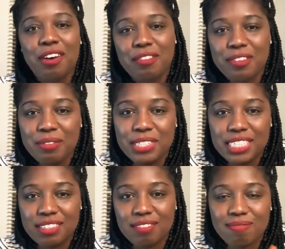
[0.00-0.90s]
if it was
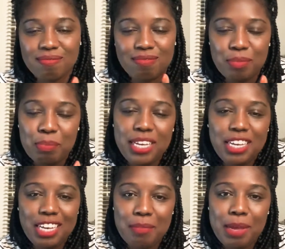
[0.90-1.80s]

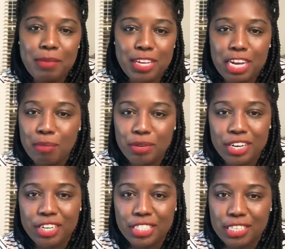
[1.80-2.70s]
me maybe a couple
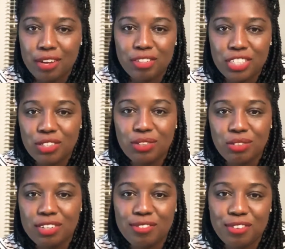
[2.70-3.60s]
years ago, 2,
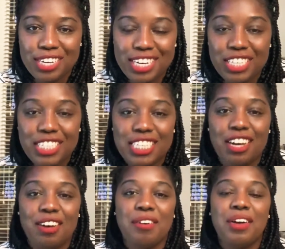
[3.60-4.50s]
3, 4 years
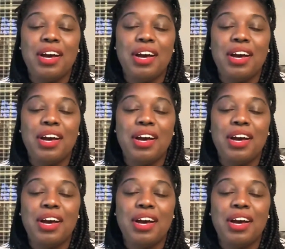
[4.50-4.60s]
ago.